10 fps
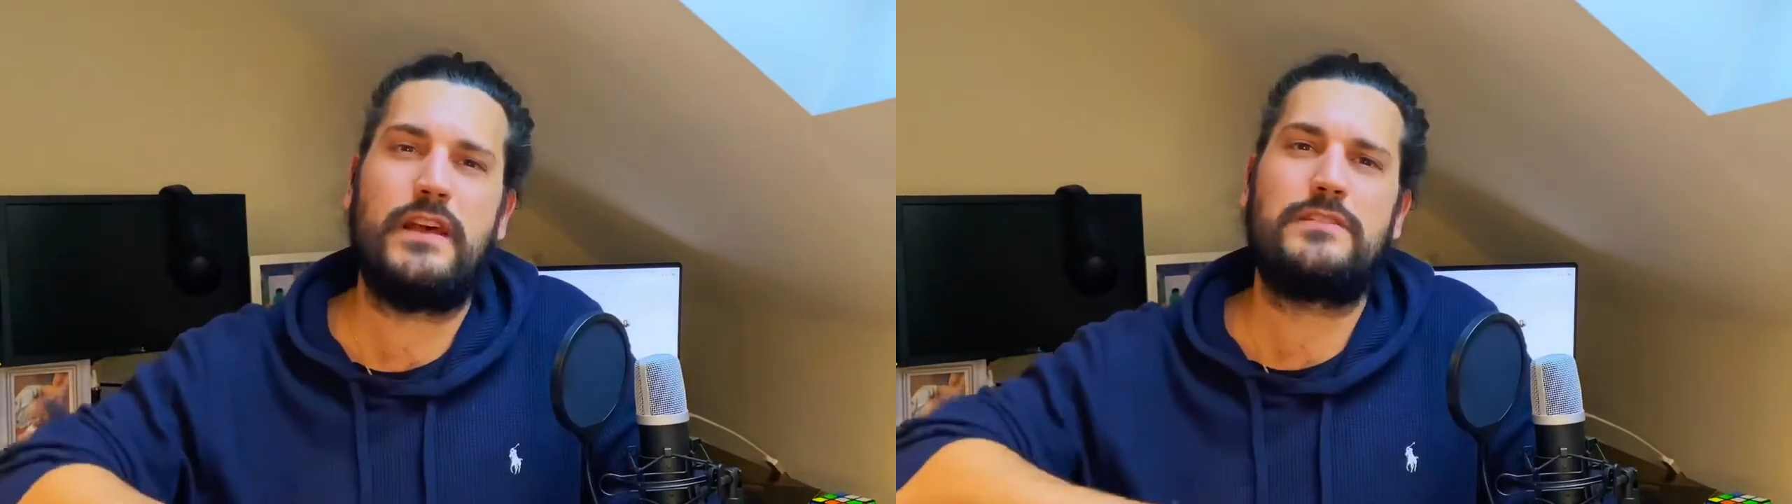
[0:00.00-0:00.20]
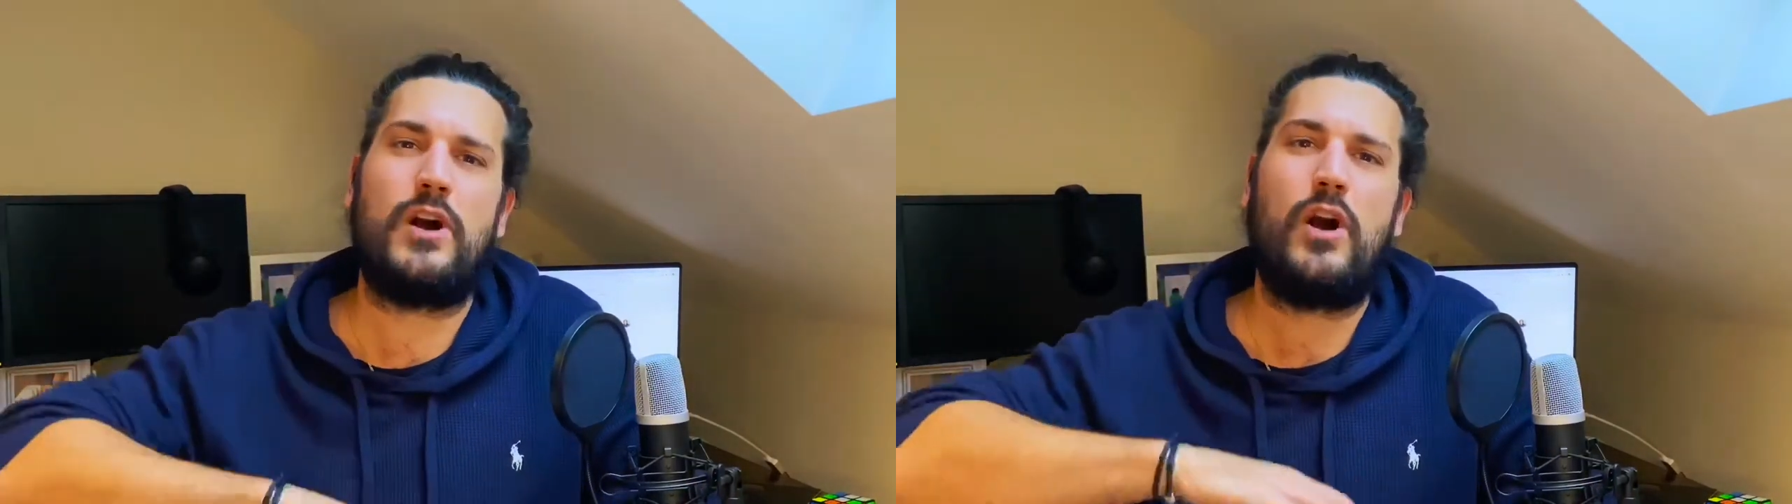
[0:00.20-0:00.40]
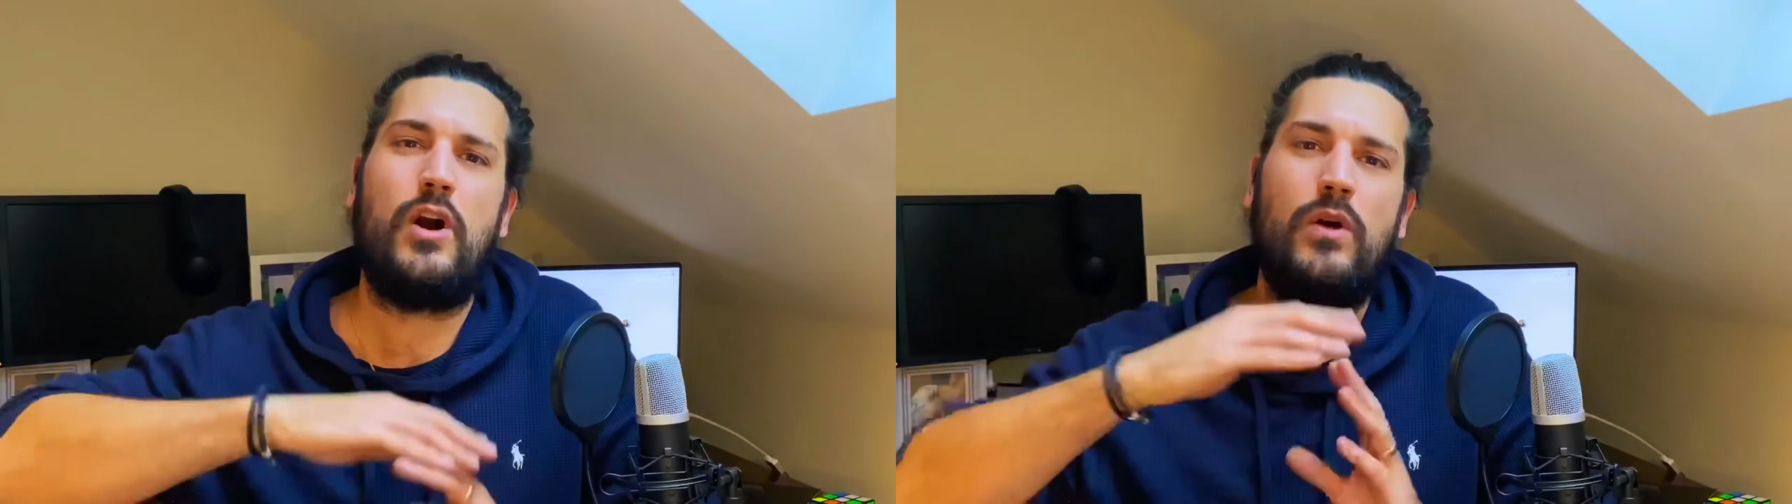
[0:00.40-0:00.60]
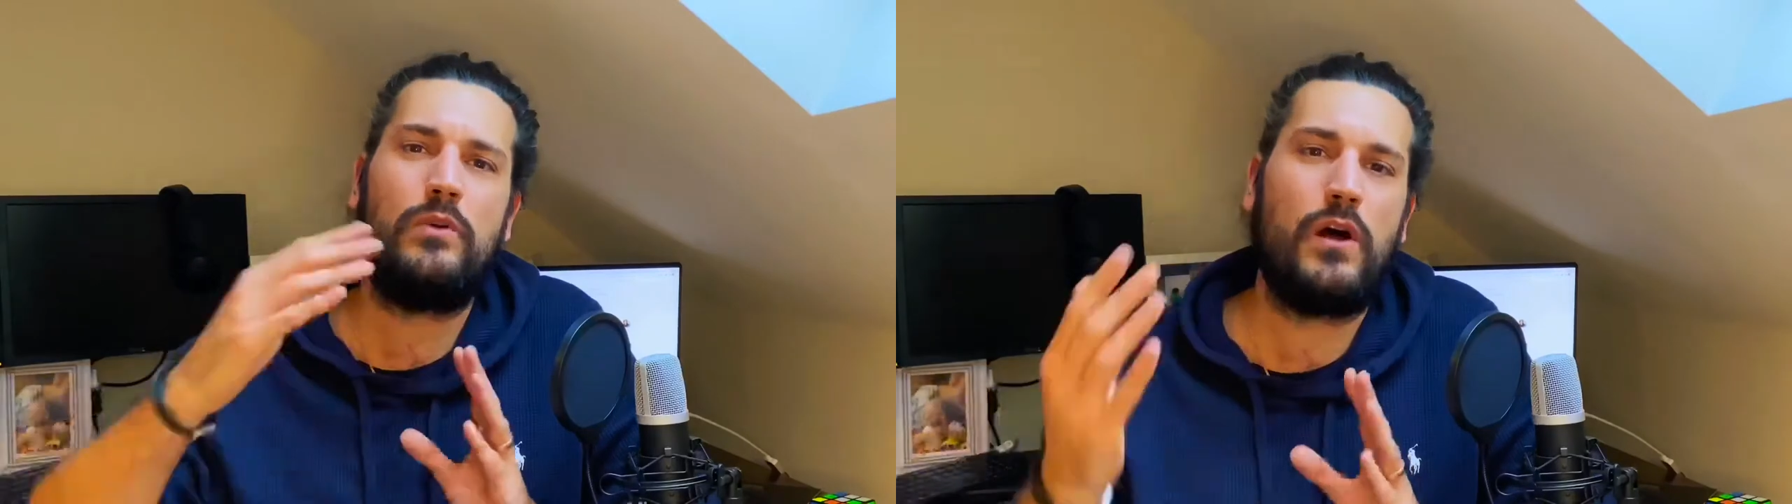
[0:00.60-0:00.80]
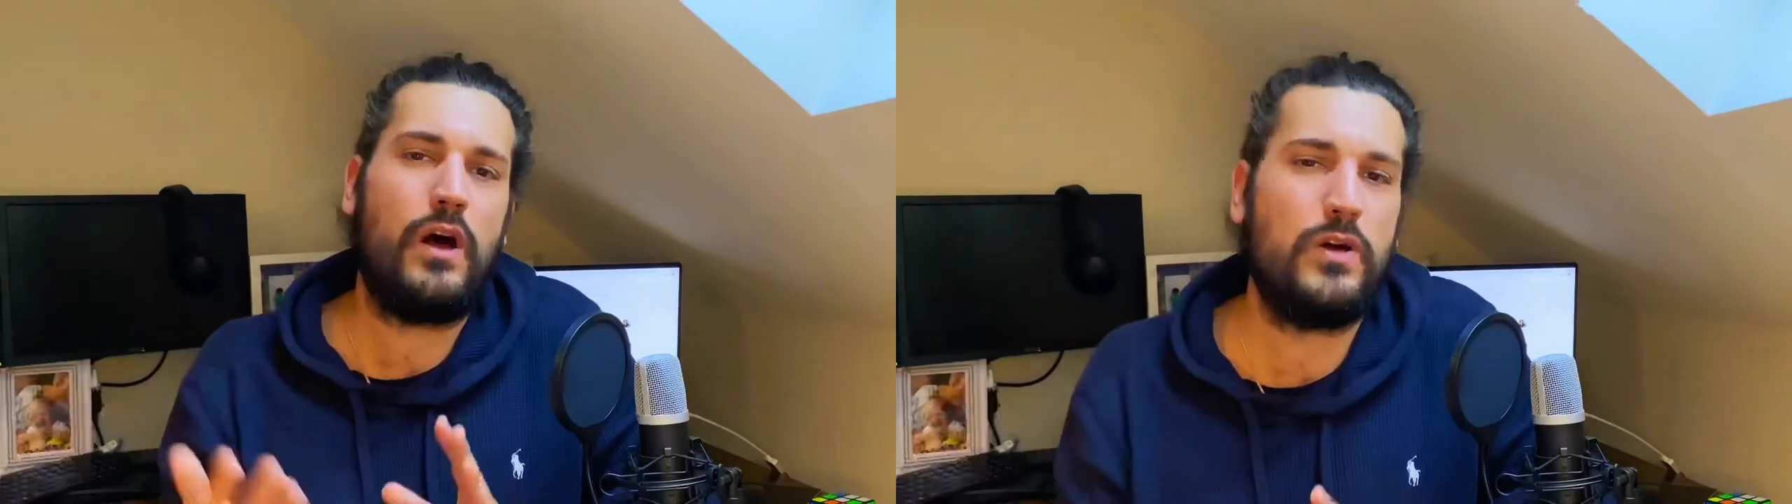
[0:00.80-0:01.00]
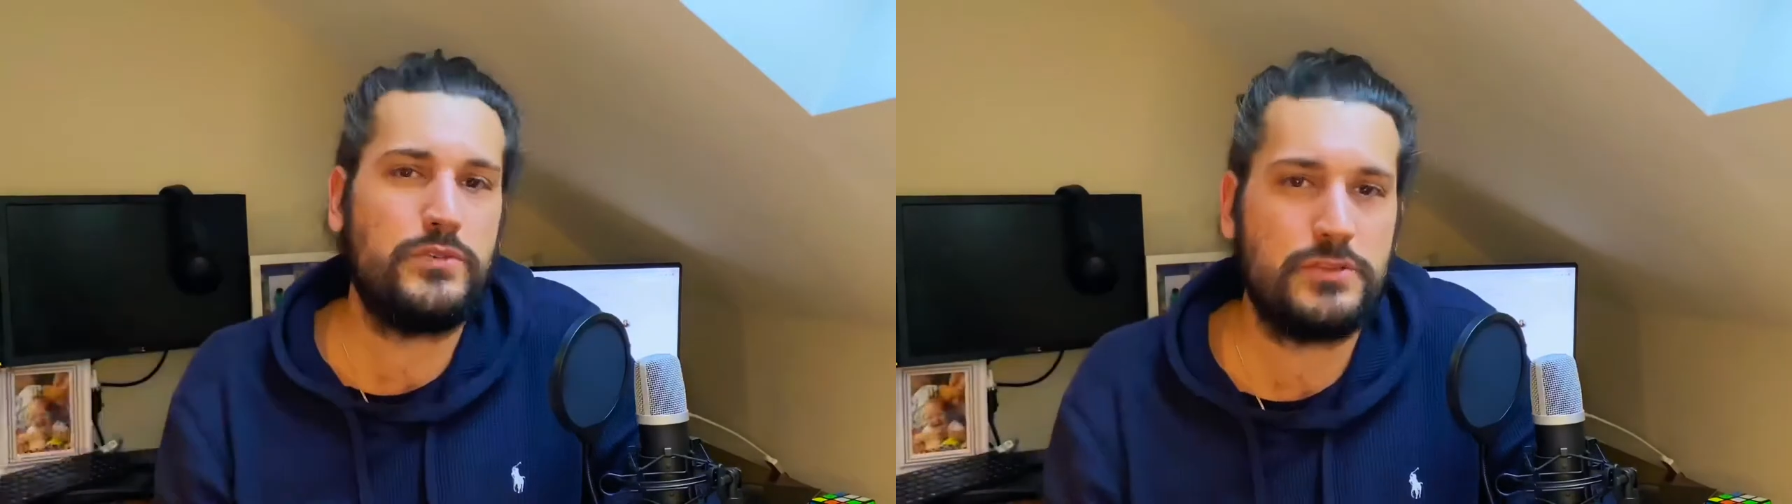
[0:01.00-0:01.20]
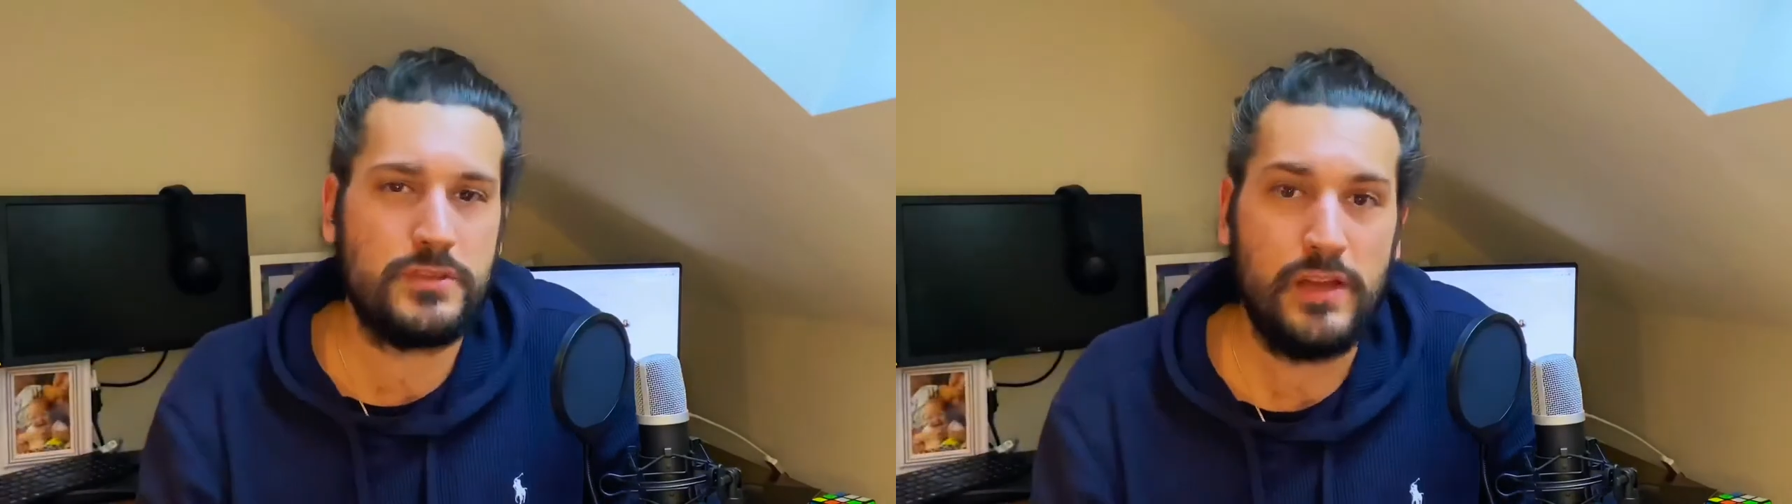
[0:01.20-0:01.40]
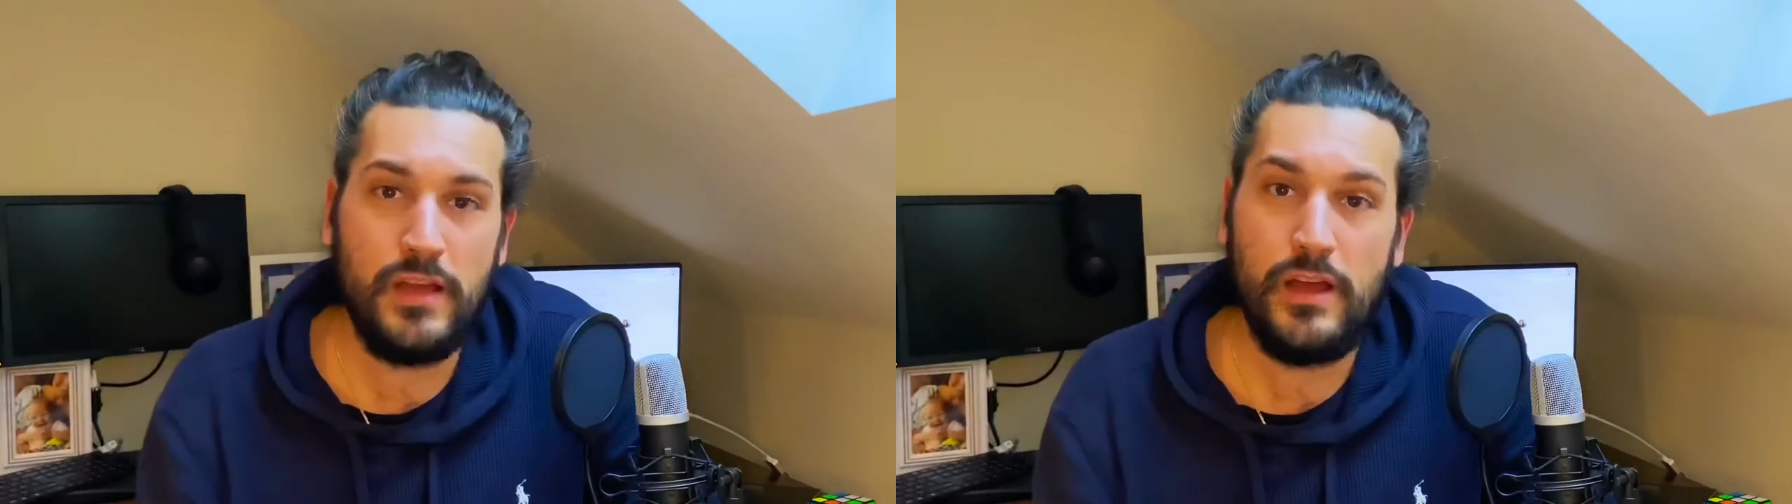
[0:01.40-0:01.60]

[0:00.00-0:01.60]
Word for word: There's a whole host